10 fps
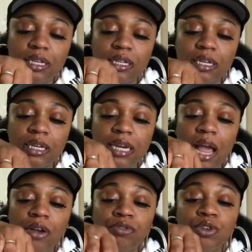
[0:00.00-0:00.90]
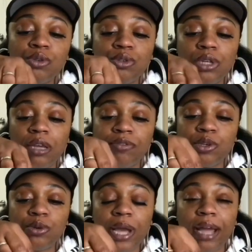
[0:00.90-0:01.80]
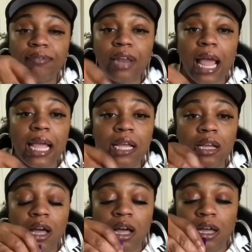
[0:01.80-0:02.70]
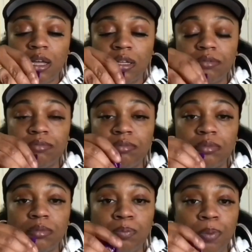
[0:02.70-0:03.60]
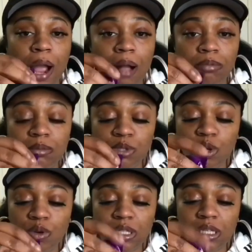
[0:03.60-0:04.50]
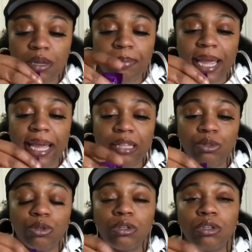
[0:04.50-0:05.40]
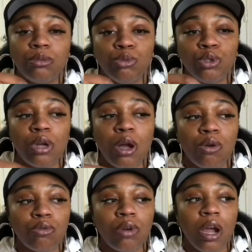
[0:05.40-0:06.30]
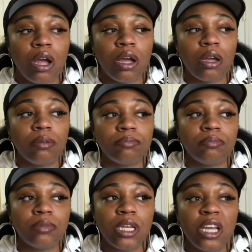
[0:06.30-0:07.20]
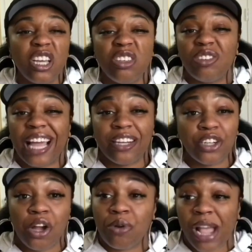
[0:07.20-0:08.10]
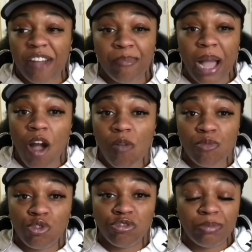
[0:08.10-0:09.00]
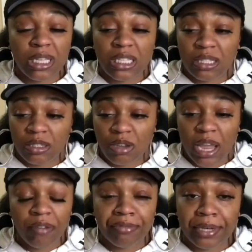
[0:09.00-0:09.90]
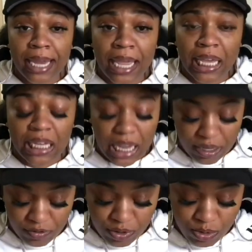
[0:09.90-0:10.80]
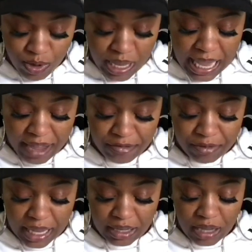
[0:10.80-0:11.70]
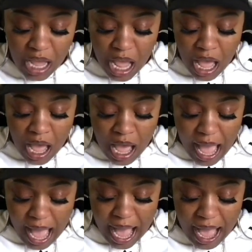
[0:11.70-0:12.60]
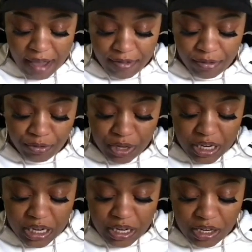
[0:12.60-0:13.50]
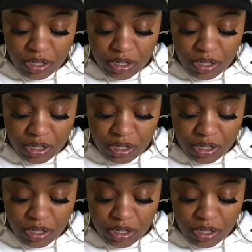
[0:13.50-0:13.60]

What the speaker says: Now, if you have like problems going to the bathroom, you don't you like don't have bowel movements every day. Like if you have like, I have a friend